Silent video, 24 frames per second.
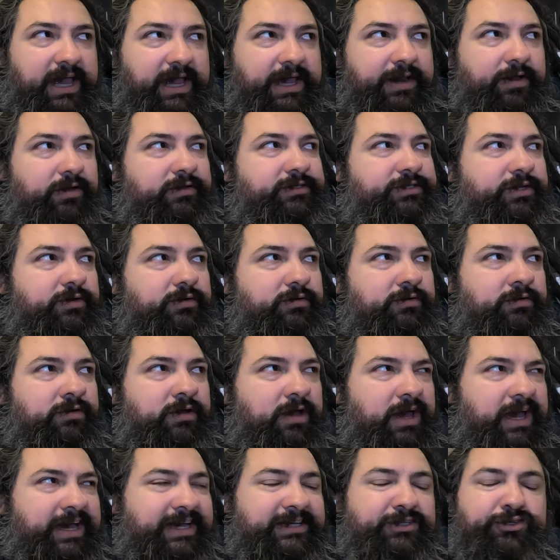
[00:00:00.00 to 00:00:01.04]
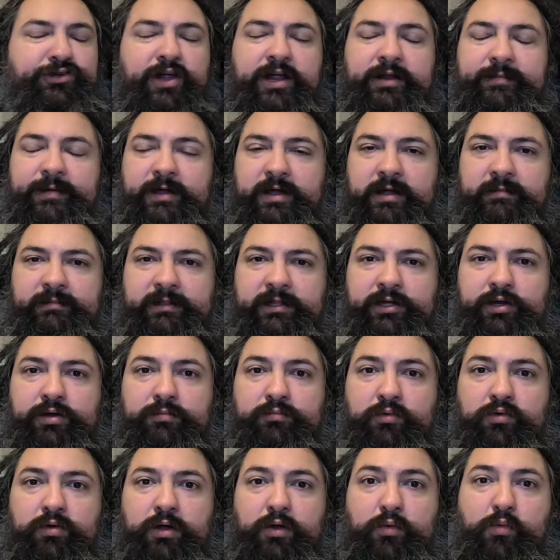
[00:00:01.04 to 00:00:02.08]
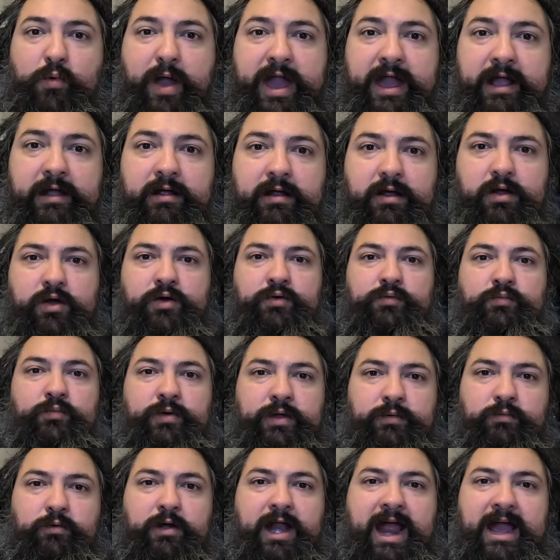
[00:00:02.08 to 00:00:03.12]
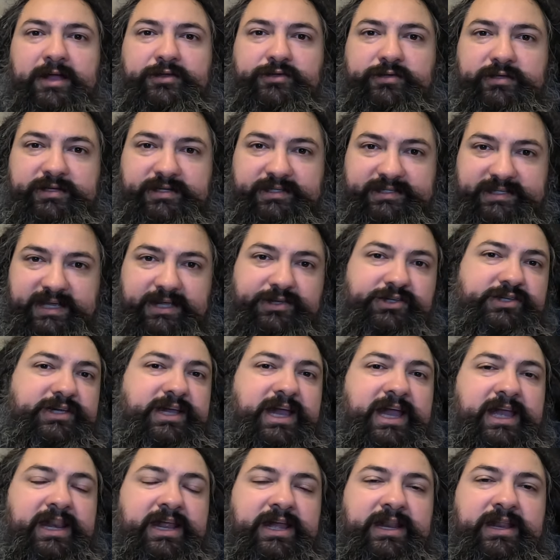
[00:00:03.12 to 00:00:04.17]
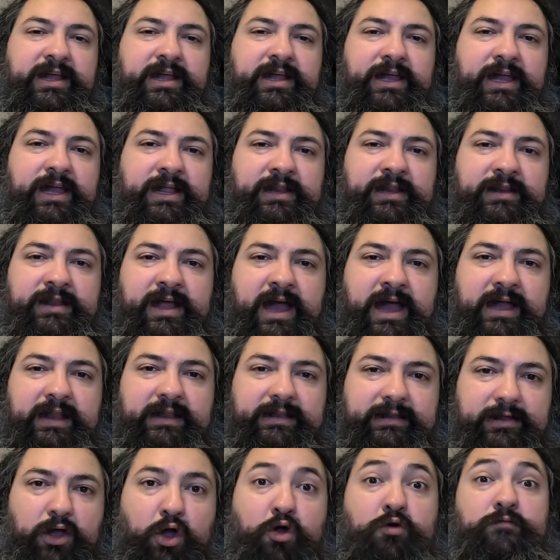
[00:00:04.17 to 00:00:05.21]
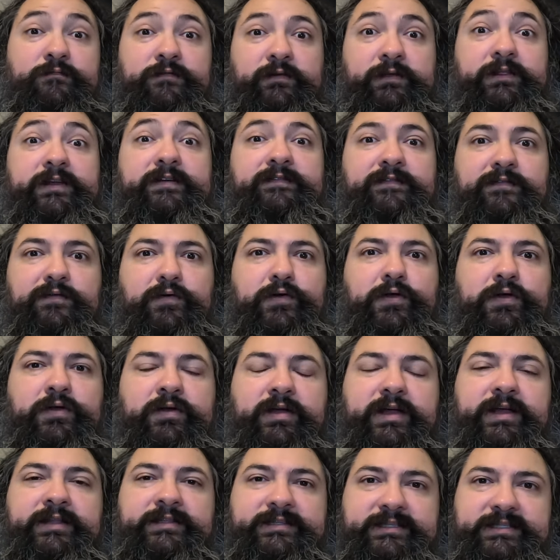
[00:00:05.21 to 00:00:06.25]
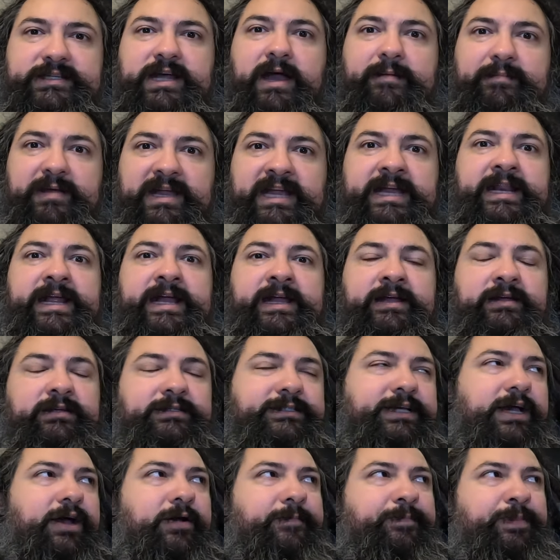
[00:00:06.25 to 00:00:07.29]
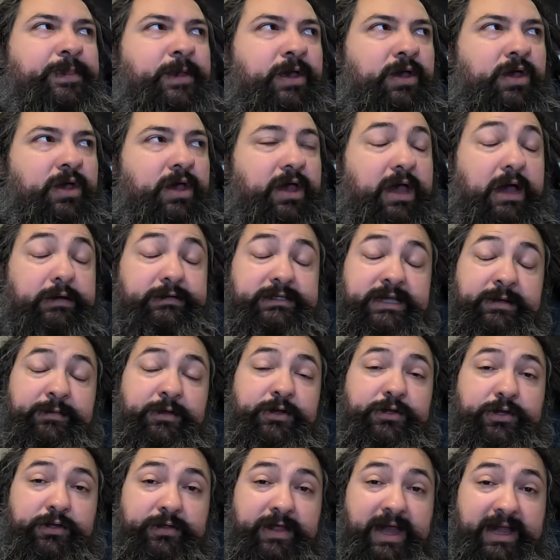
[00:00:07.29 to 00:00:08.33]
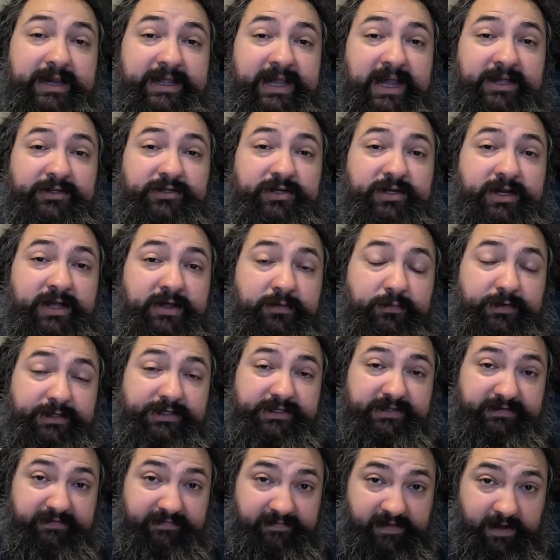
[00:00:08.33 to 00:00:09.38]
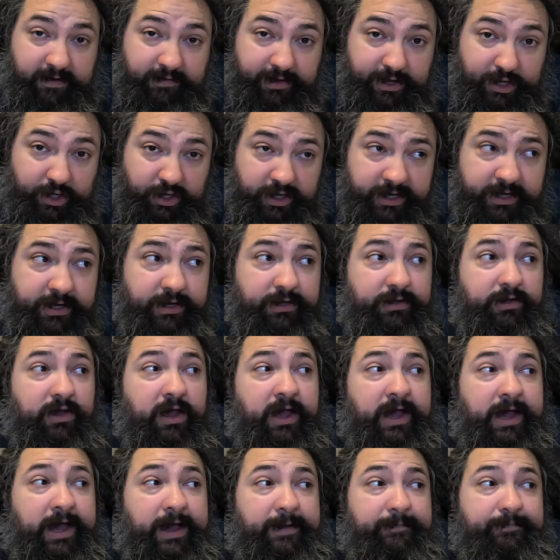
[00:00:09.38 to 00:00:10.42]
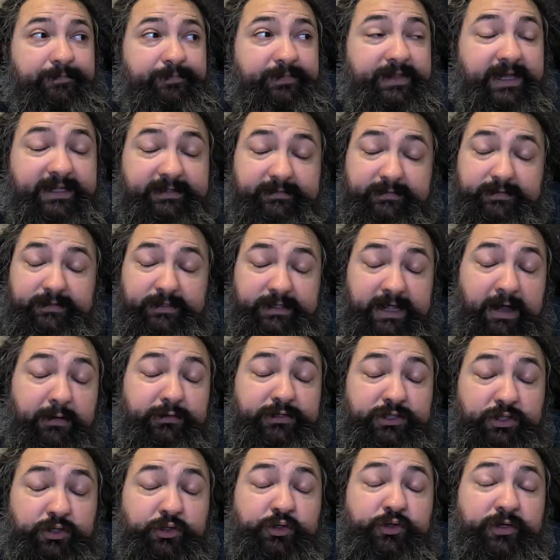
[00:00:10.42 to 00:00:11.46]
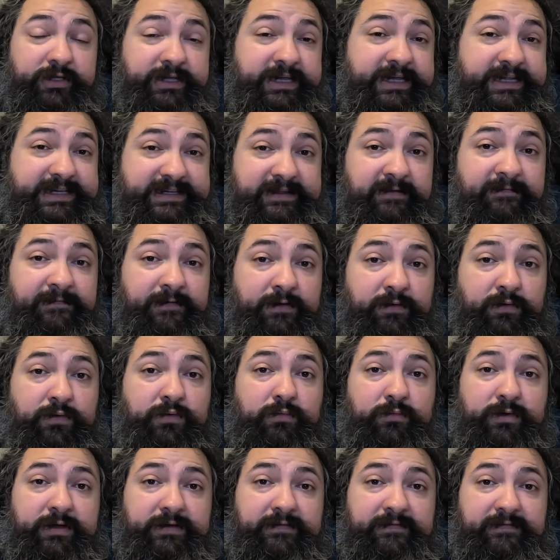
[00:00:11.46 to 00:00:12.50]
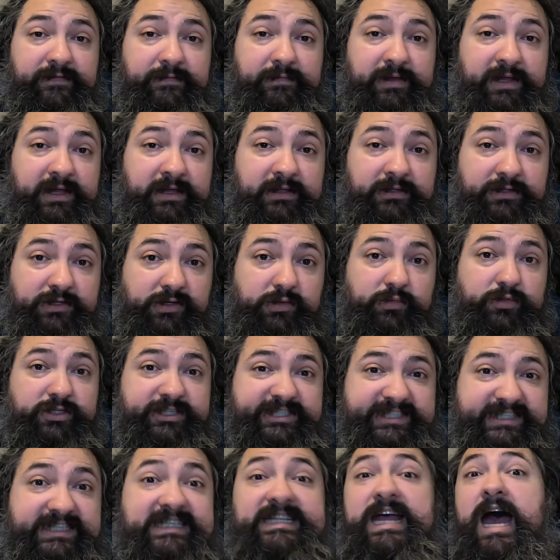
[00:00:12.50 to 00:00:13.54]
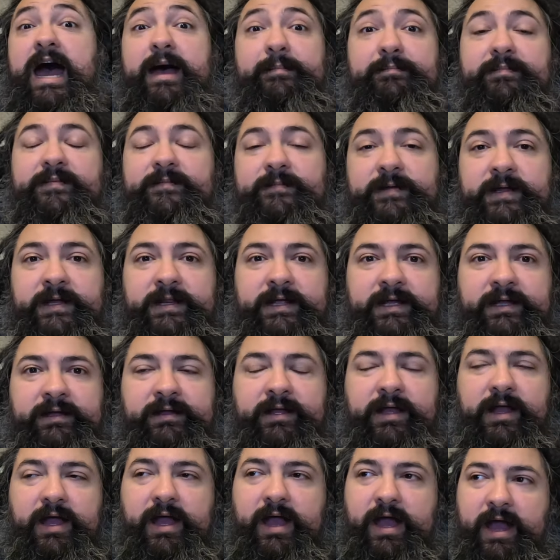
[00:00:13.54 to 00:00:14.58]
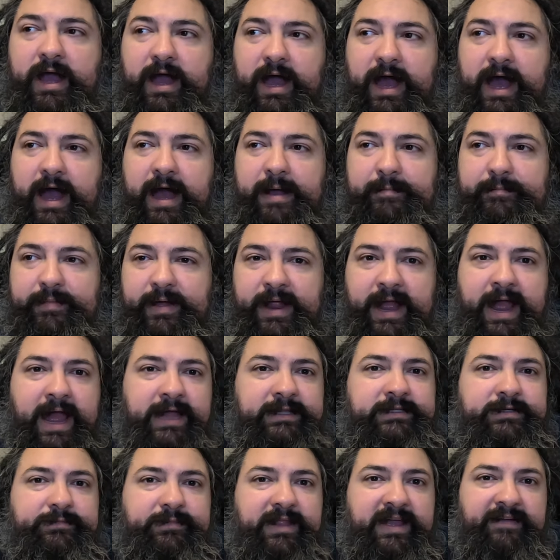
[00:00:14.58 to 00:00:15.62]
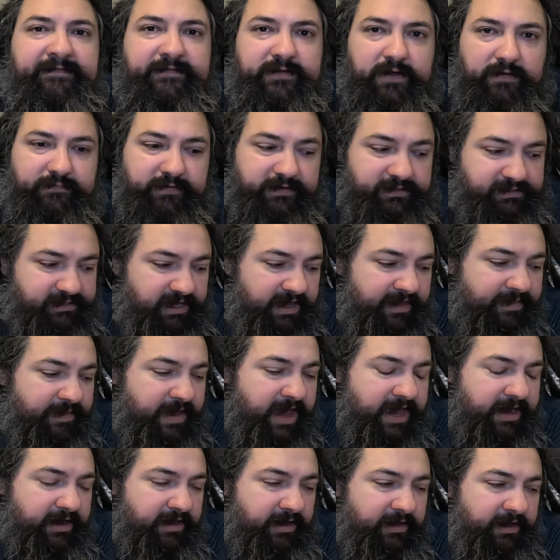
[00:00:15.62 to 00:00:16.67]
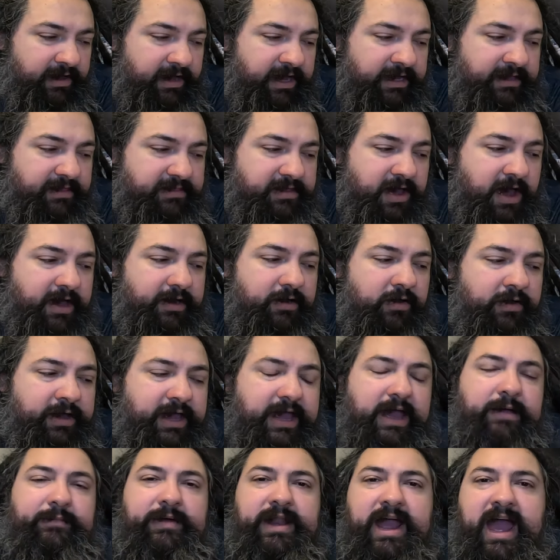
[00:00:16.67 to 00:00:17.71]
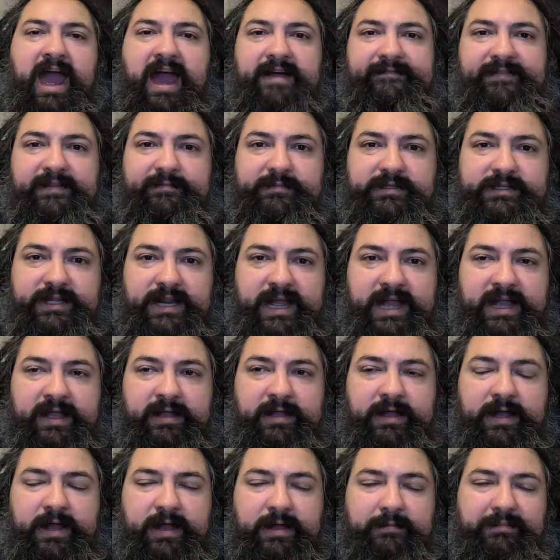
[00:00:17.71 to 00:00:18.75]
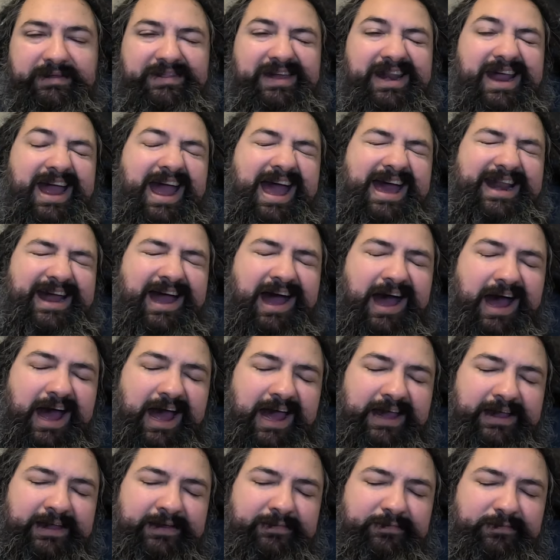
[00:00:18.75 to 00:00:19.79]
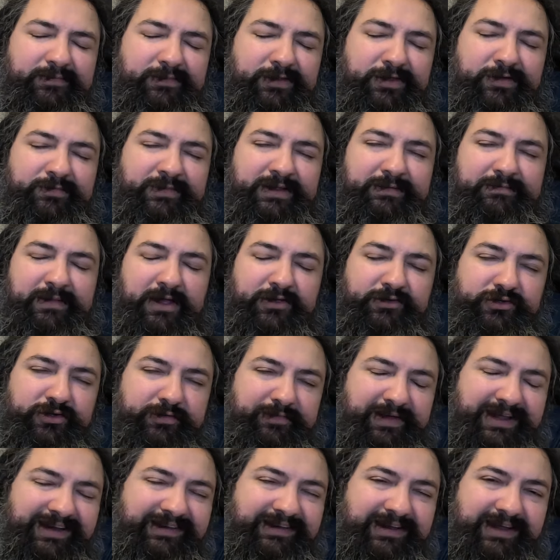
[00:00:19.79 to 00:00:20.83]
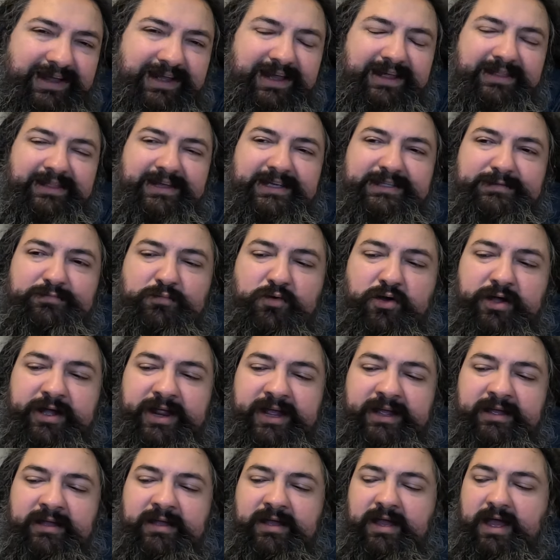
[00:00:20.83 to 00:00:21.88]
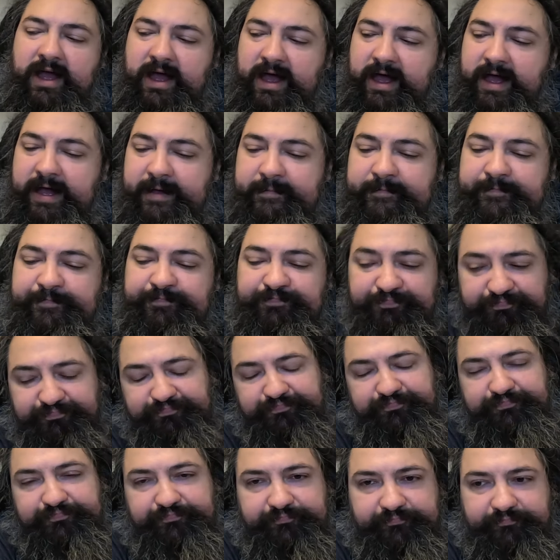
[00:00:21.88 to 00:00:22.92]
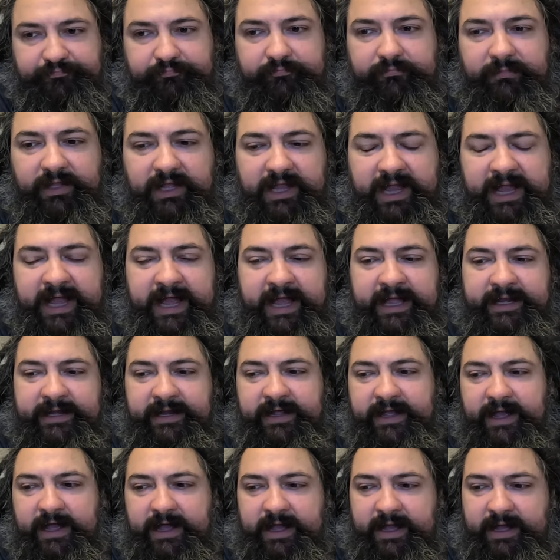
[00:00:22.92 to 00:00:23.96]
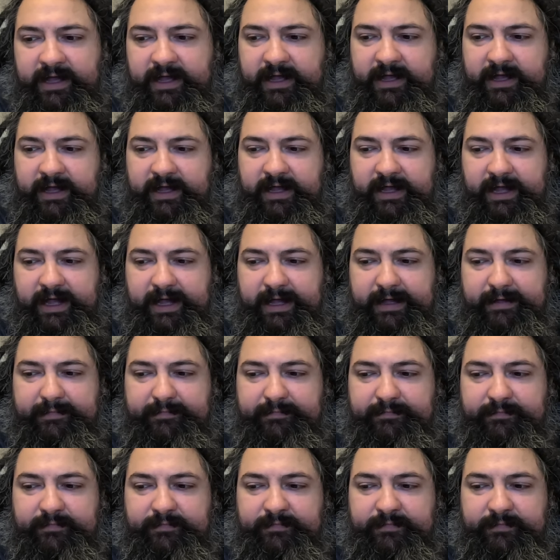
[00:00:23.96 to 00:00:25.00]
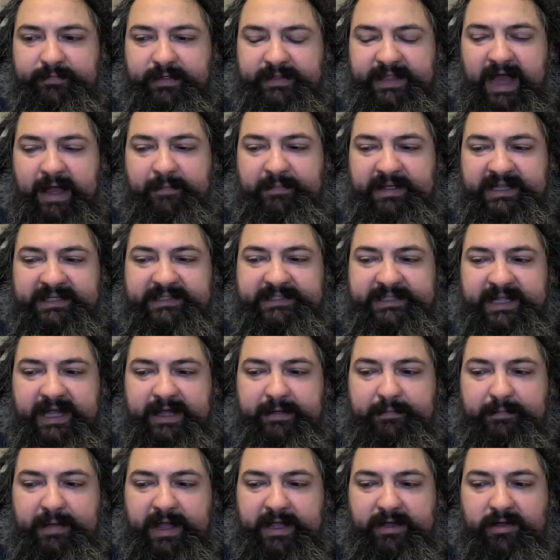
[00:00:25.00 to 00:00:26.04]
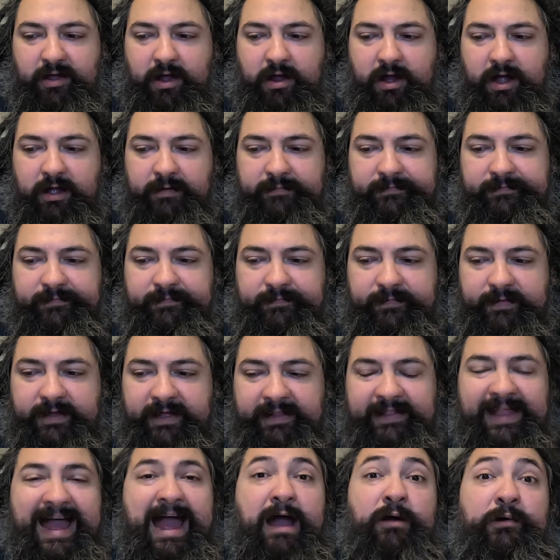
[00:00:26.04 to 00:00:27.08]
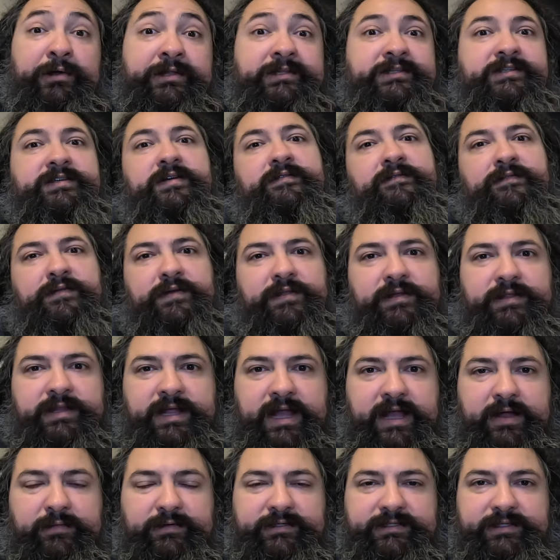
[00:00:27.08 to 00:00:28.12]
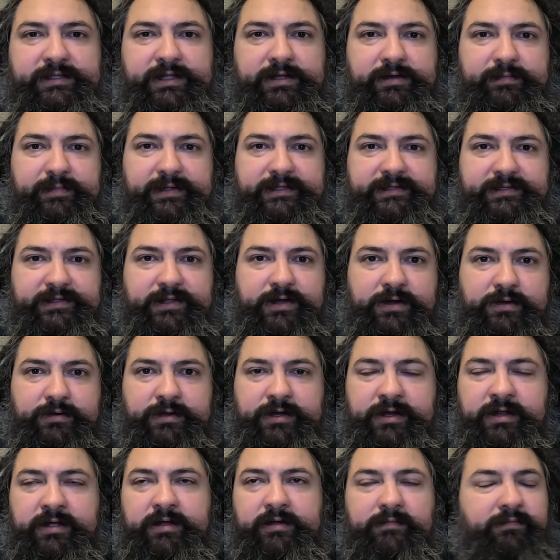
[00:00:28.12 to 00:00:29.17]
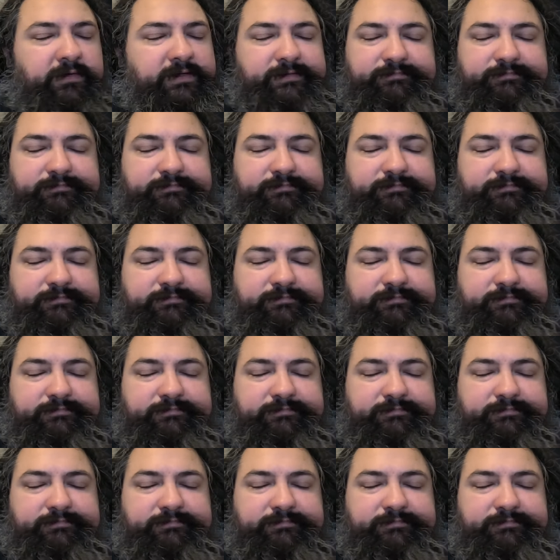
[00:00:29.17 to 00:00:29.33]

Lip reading: And also, I guess, trying to become a little more aware on when we're actually satiated and not overly full and stop eating. So I was able to do that yesterday, which is very good. That was usually a difficult one for me to just stop eating. But I had some leftovers and then I thought, okay, I'm gonna have them today. But then I had a high lumen measurement this morning. That means that my carb allowance for the day was a little bit lower.